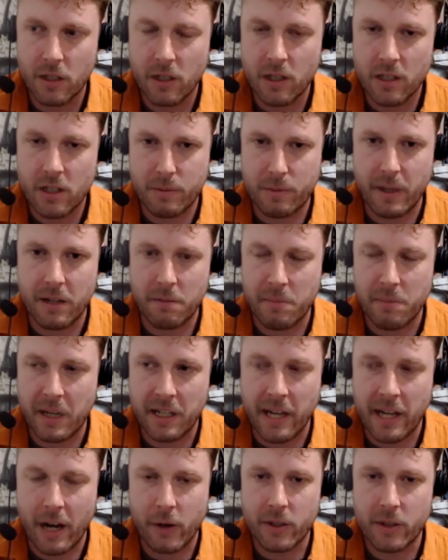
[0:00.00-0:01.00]
spent many
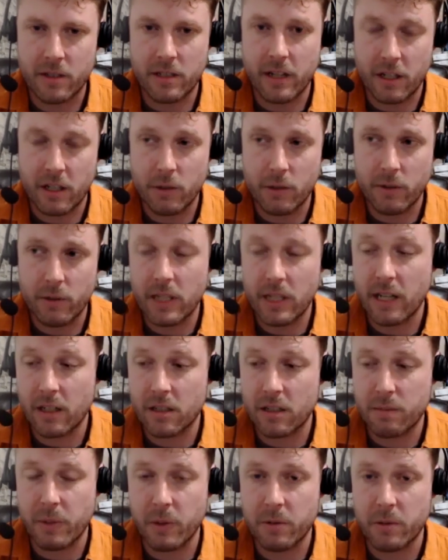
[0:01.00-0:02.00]
hours there, you would get
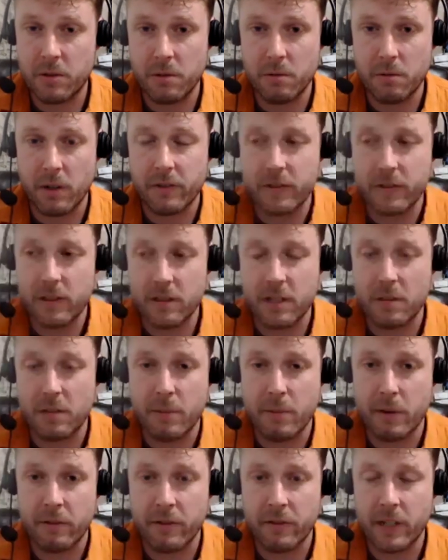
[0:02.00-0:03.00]
exposed to roughly the same
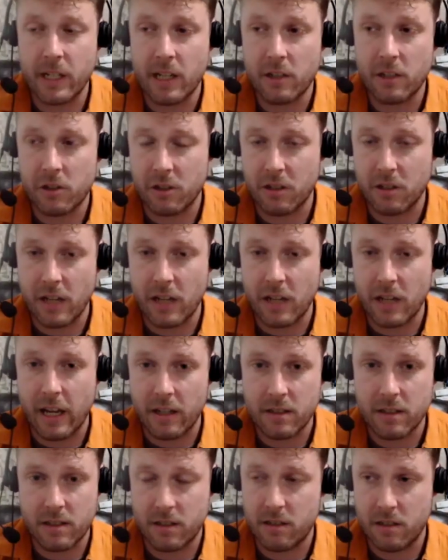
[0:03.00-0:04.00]
amount of radiation
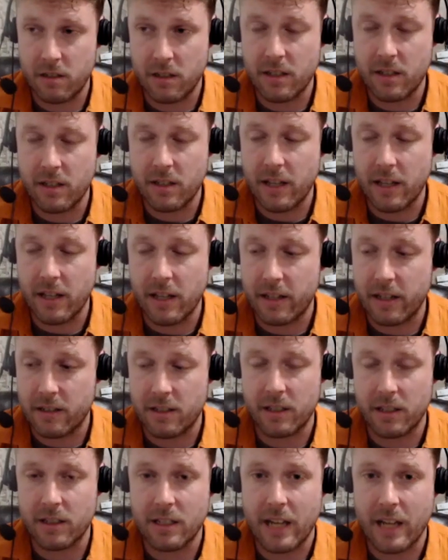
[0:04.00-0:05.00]
as
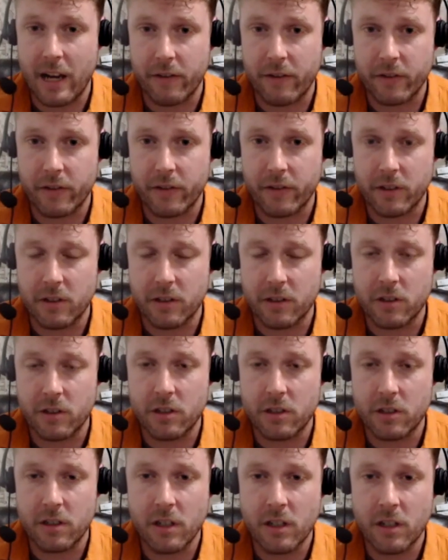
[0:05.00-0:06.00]
the average
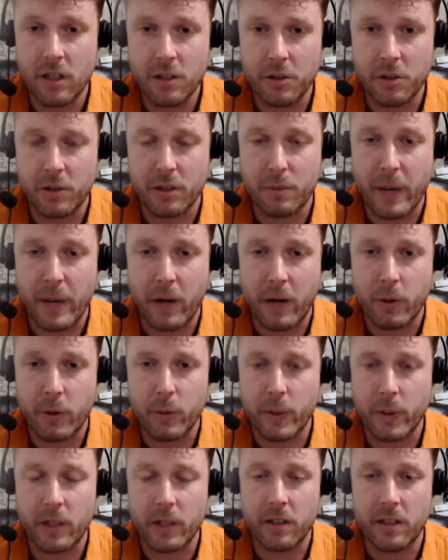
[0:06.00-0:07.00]
nuclear power
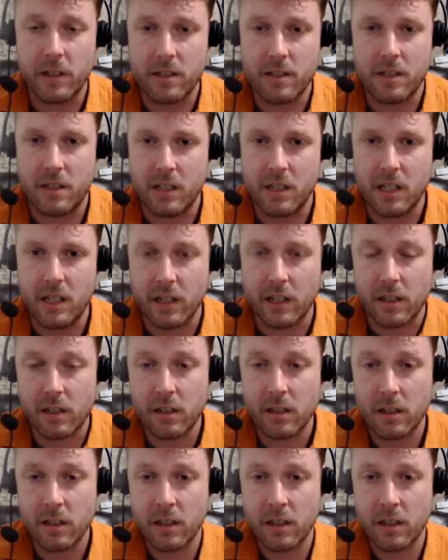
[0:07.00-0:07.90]
worker does in a year.